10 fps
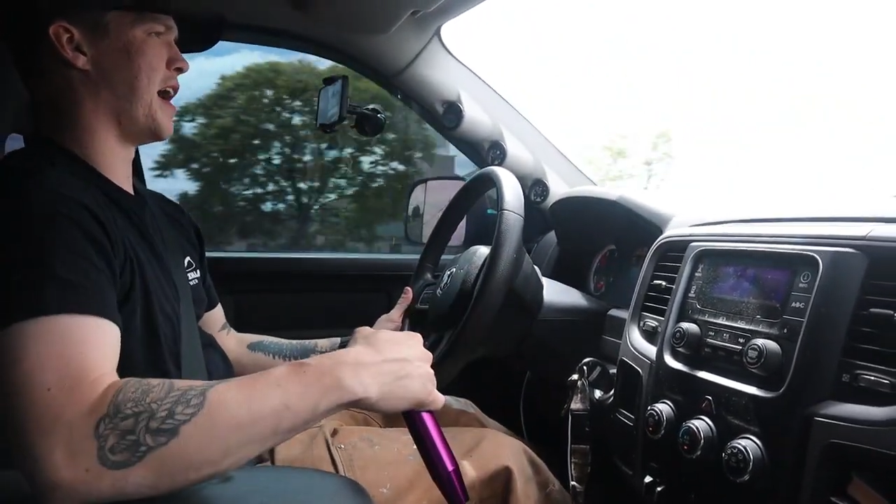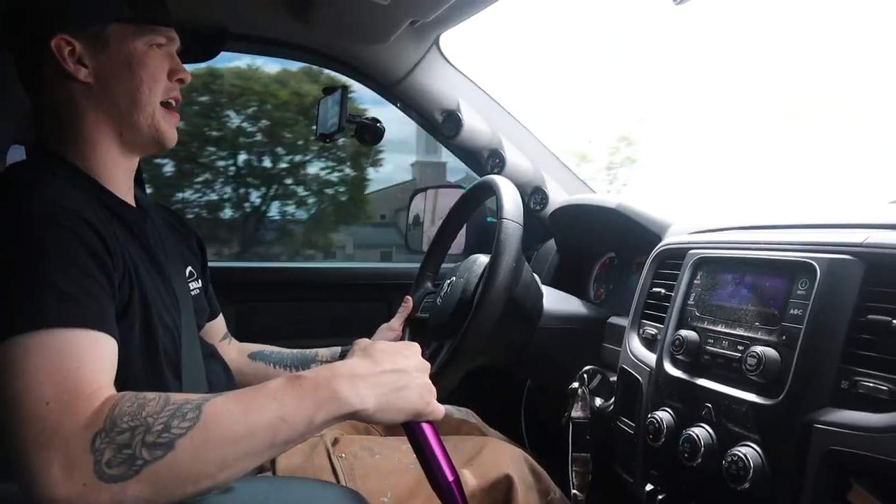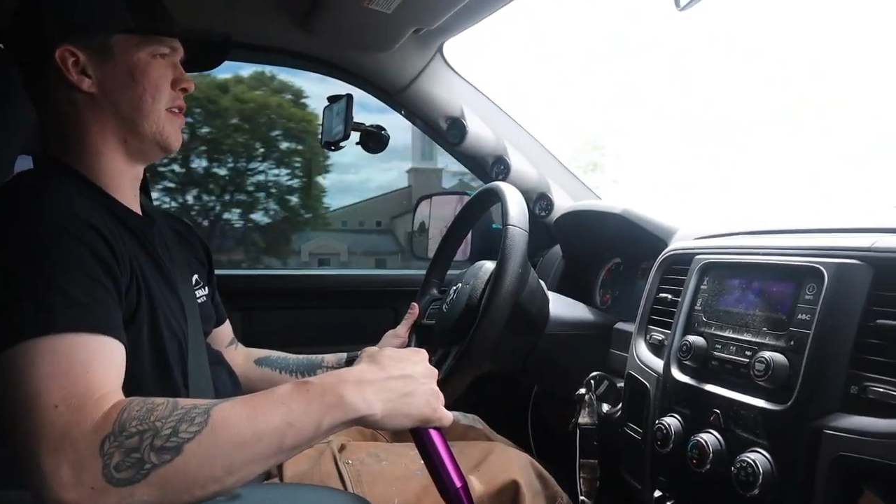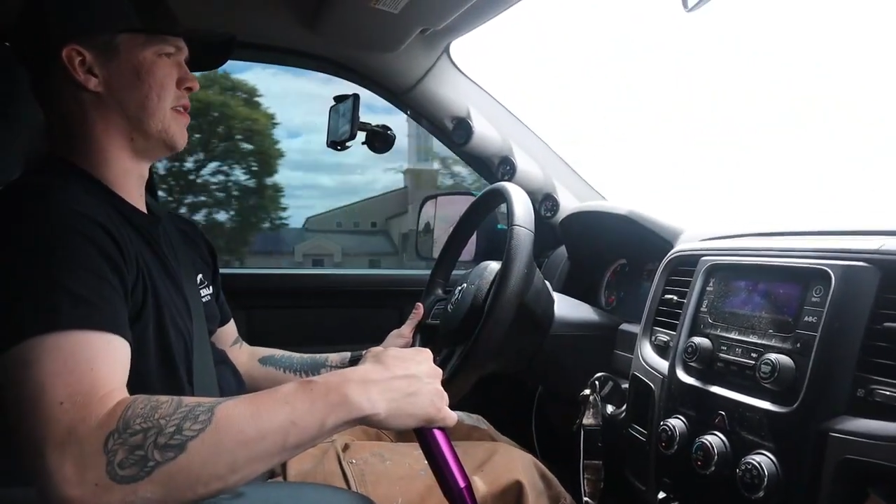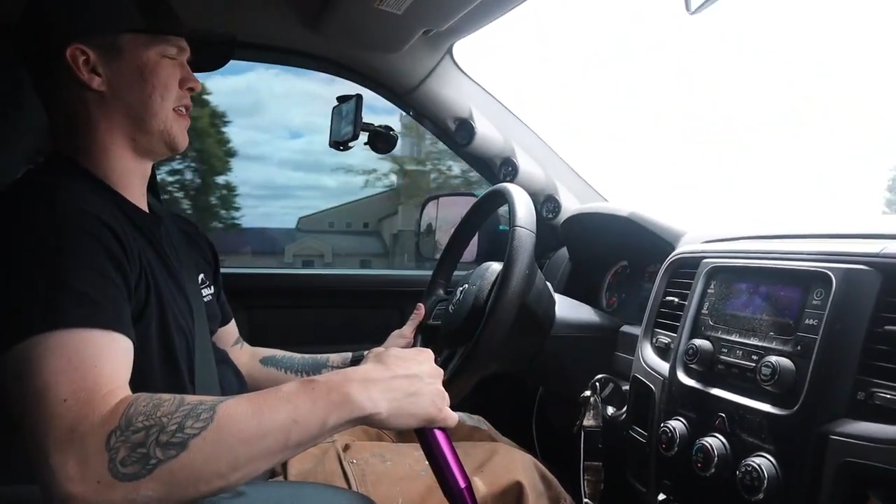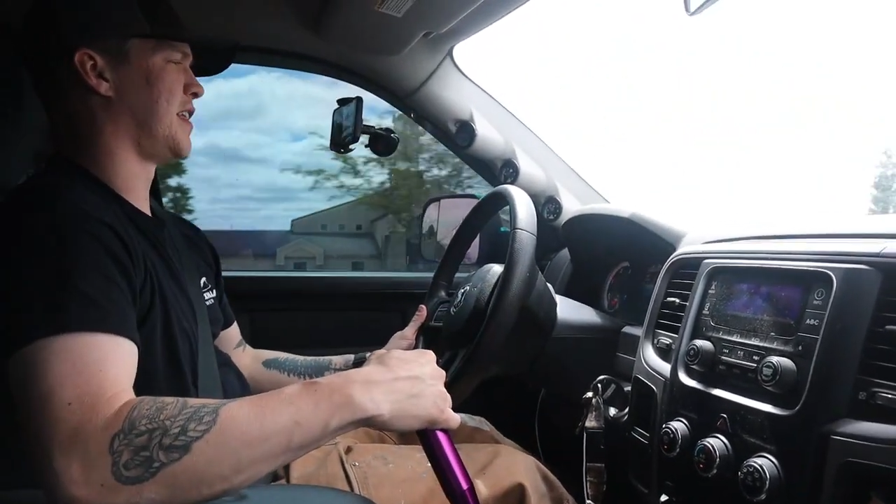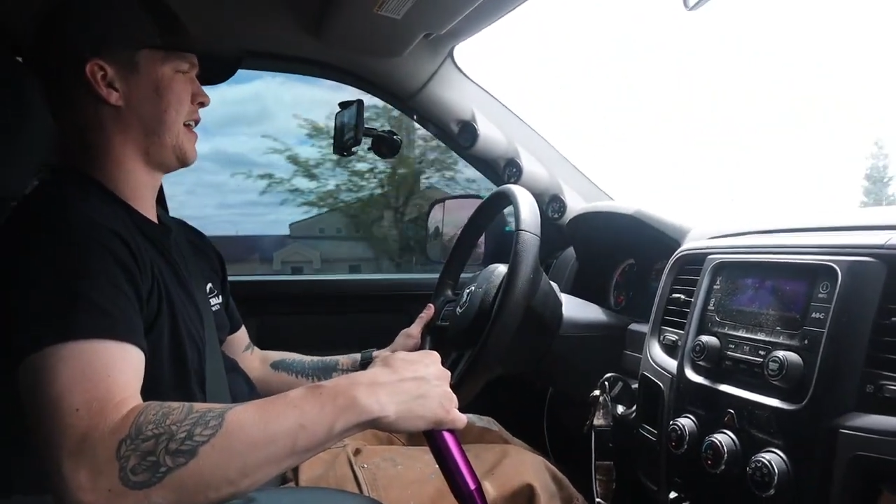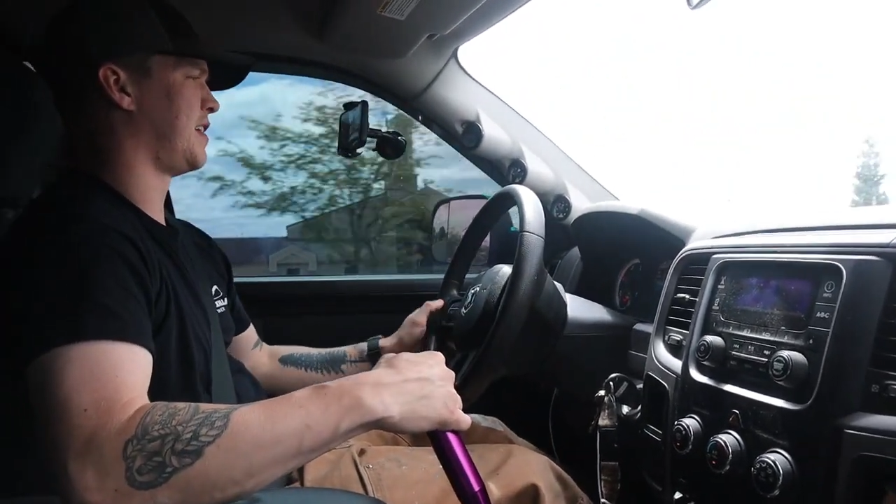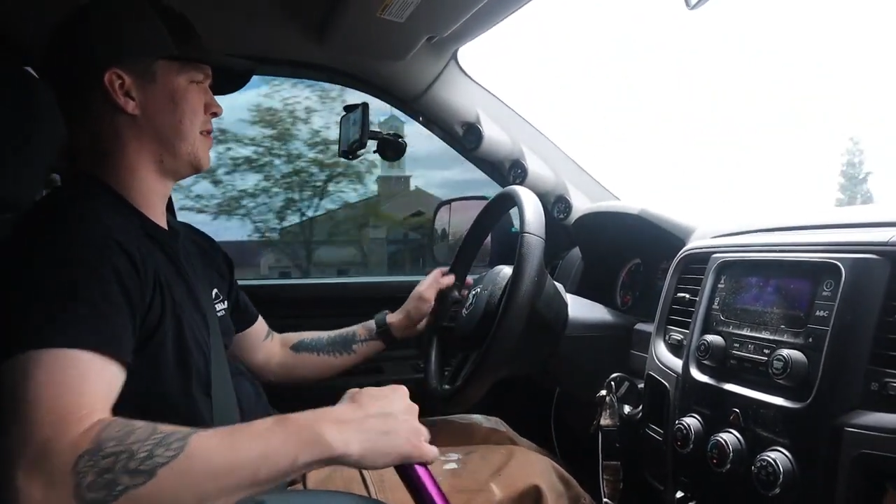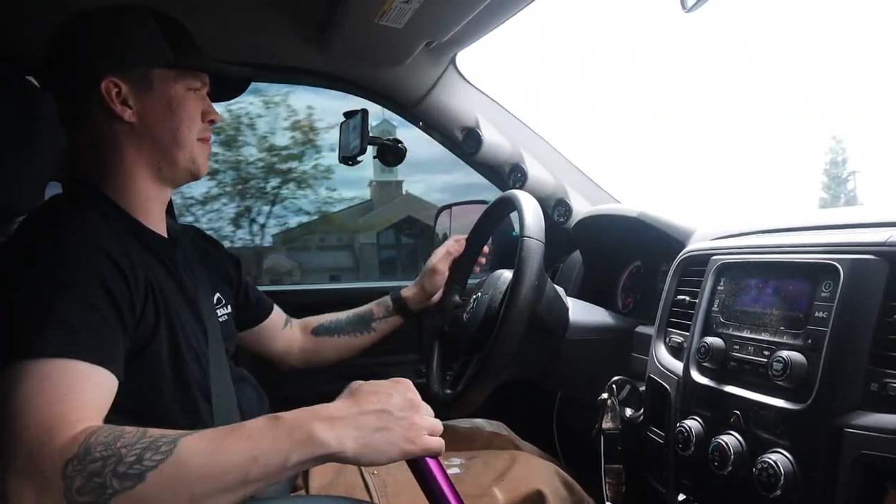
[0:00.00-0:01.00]
I really
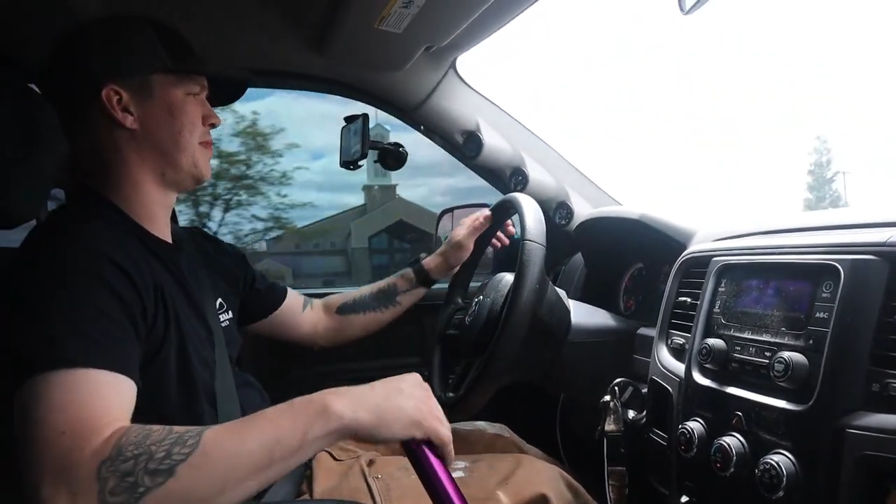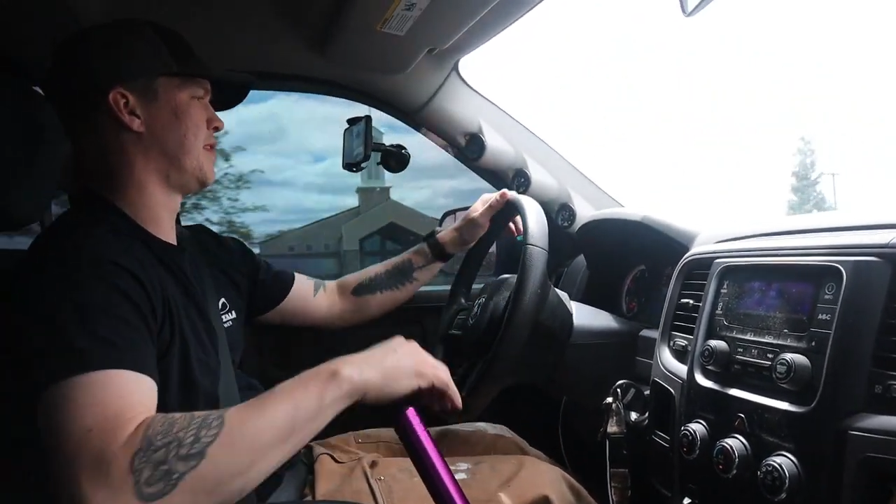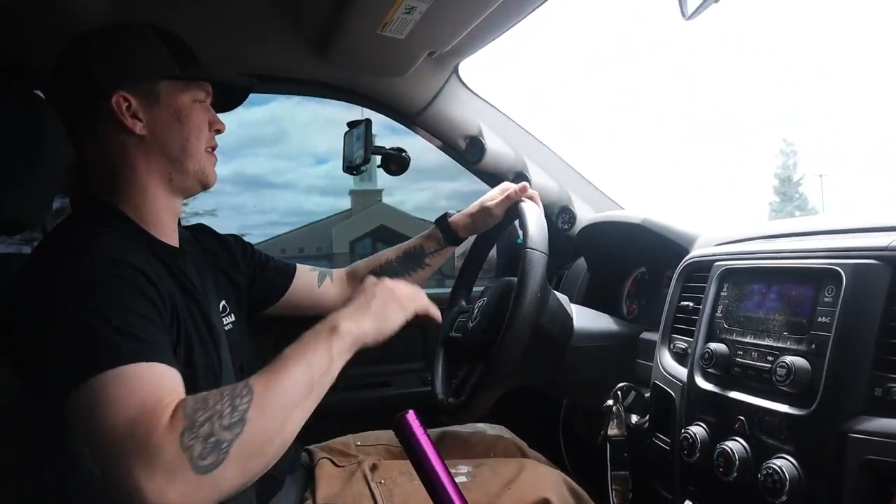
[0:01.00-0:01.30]
like them.